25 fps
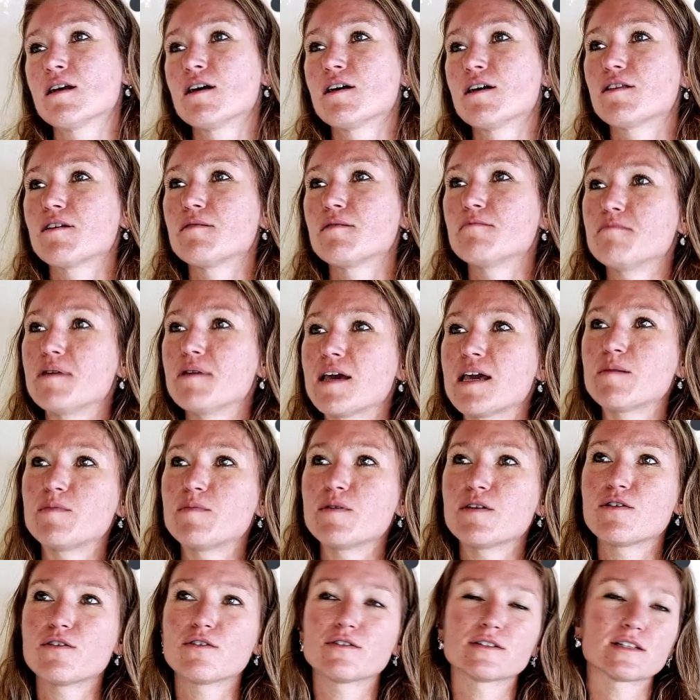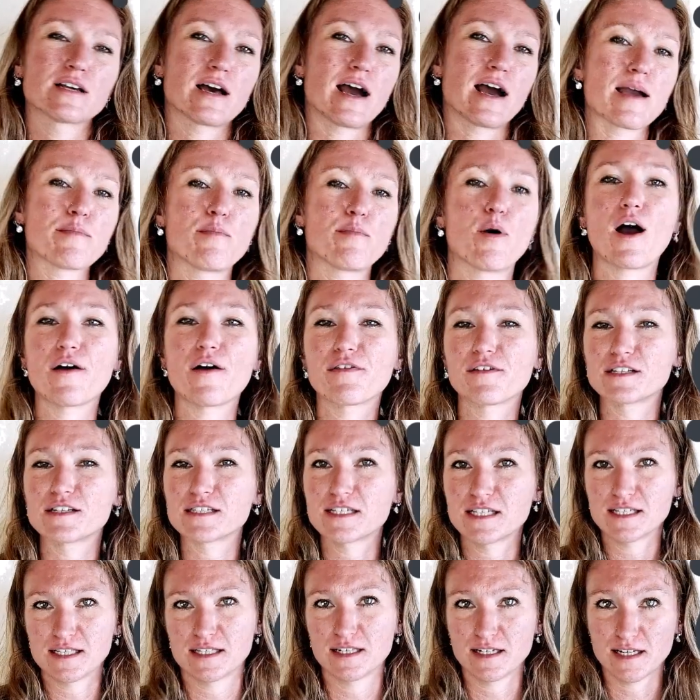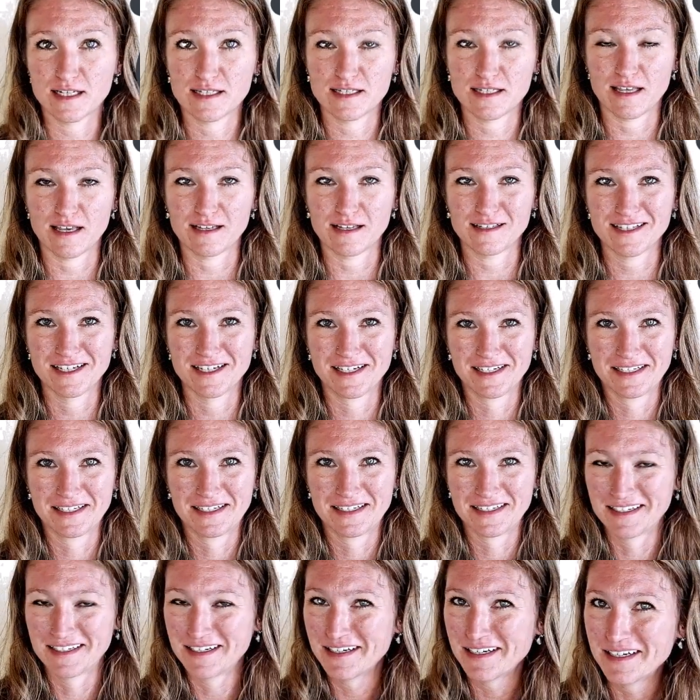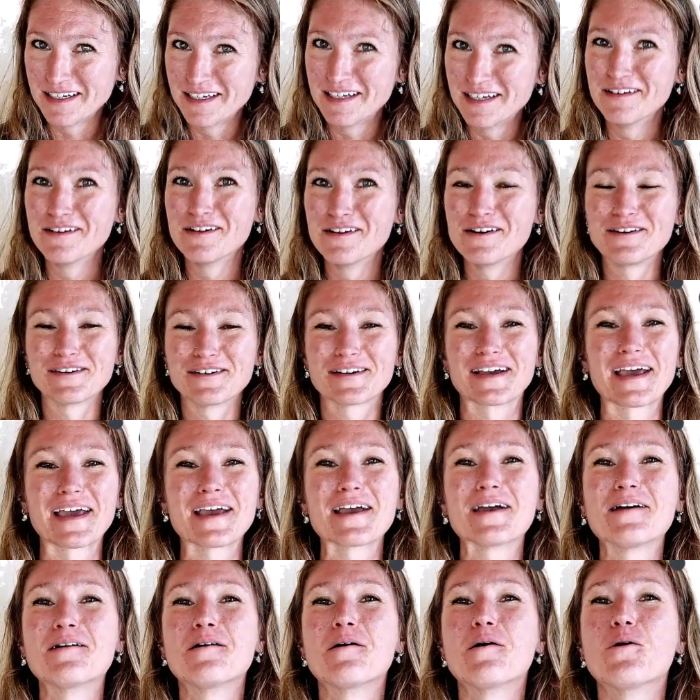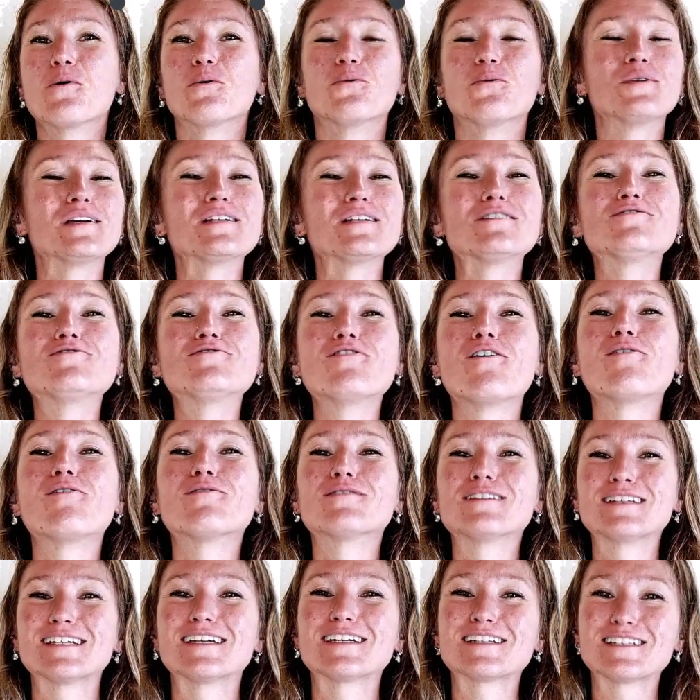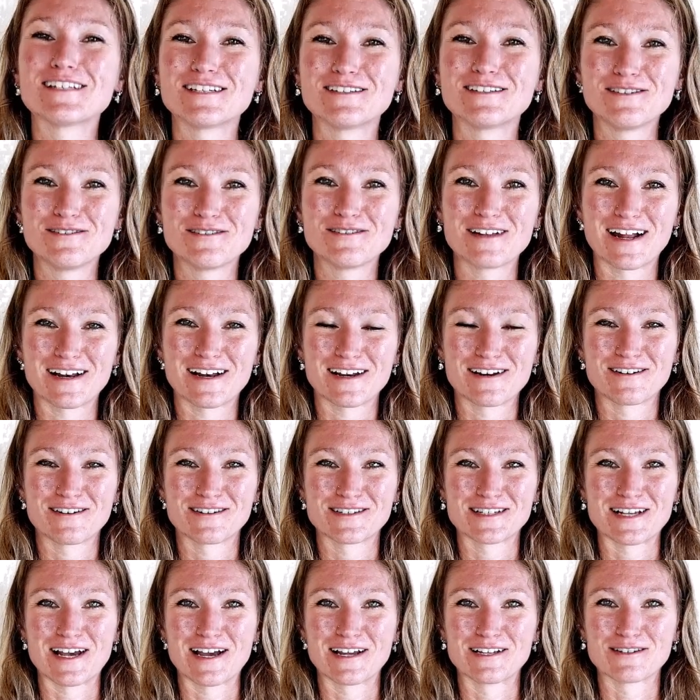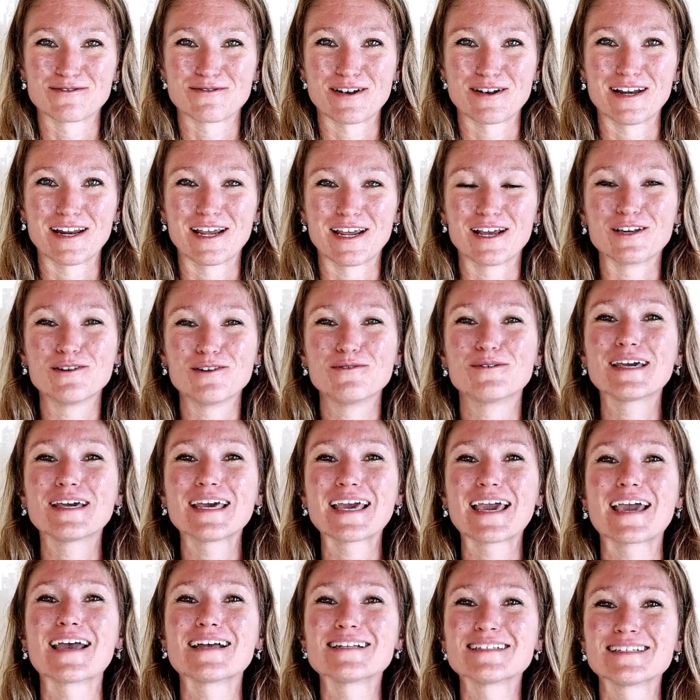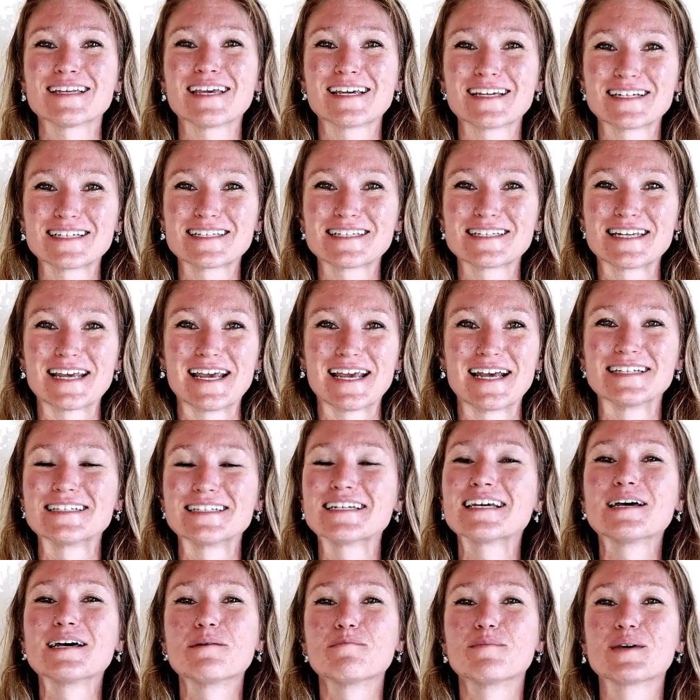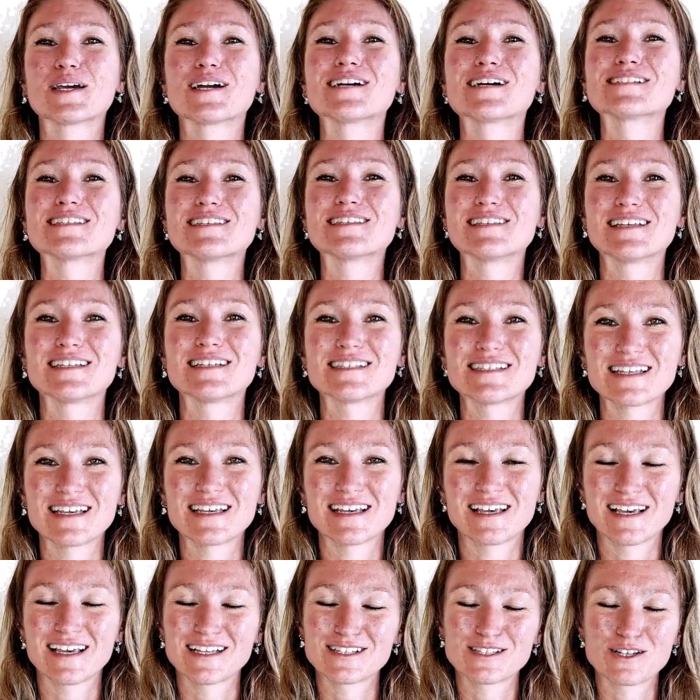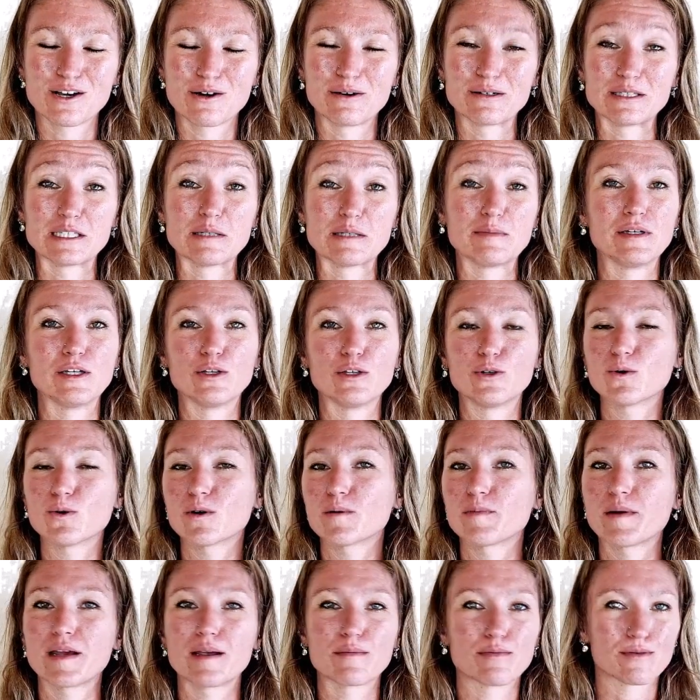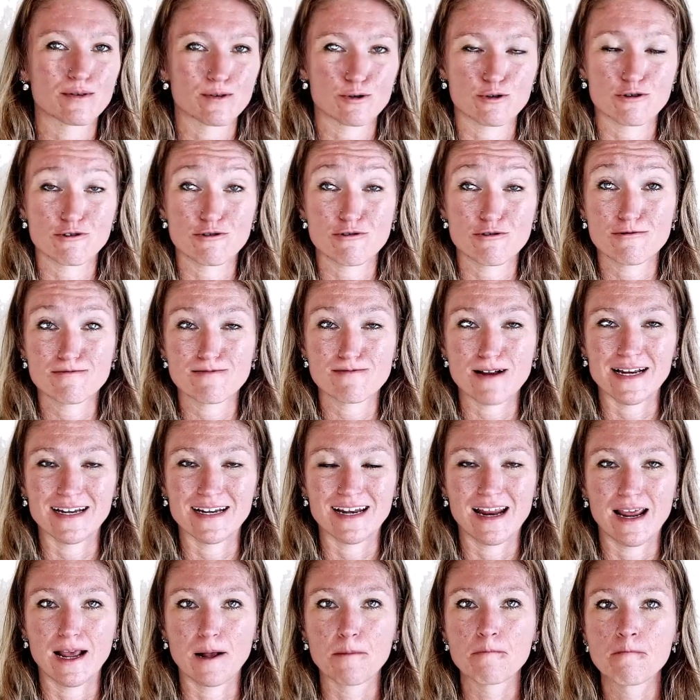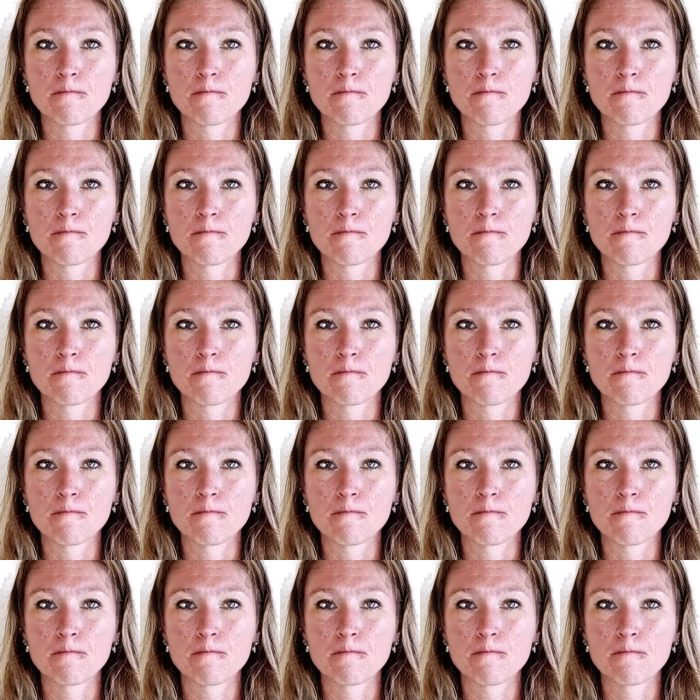that maybe there's a hypothesis that it's this. Okay? We don't need to do that in our science writing. You can take a stand because this is going to be your paper or your writing.